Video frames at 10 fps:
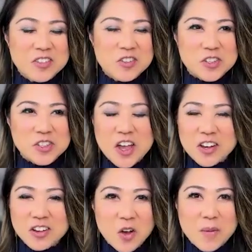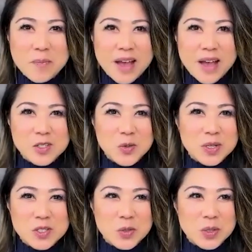just kind of going back to
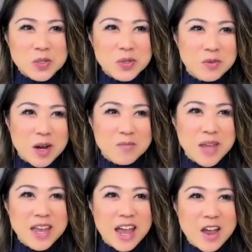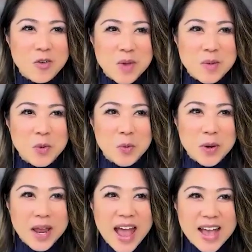2022 around May, I remember
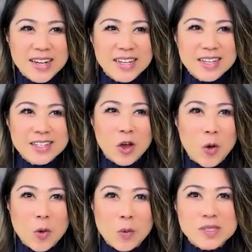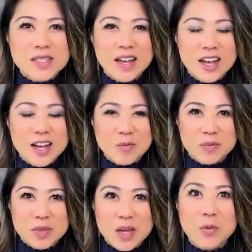we had homes
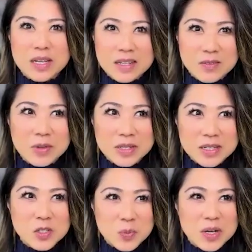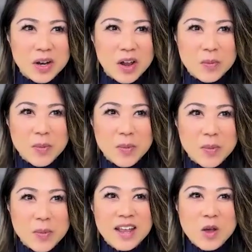that we needed to put it on the
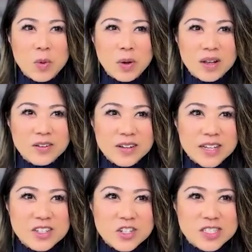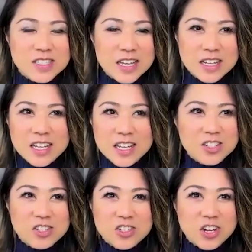market. We literally just like, it
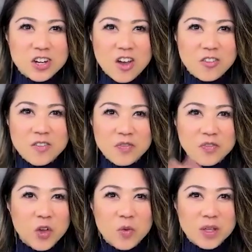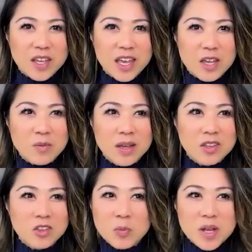just shut off. No one came.
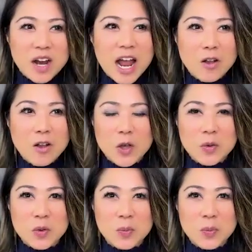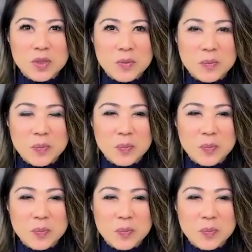No matter how low you put the